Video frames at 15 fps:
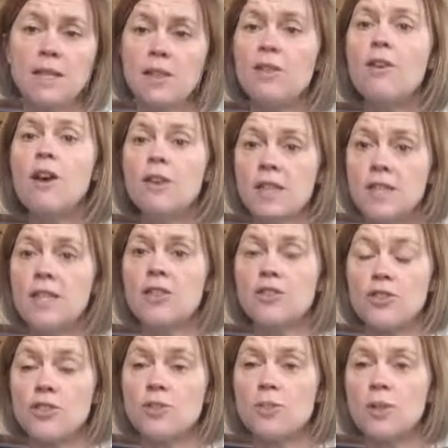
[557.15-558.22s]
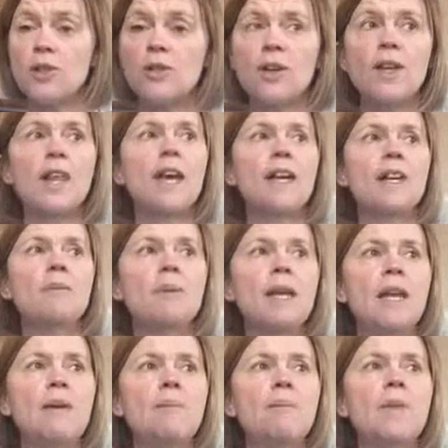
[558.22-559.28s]
And there are conditions, and we'll look at that in a
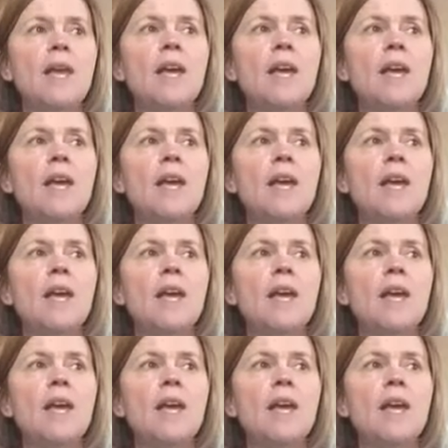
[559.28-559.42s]
minute.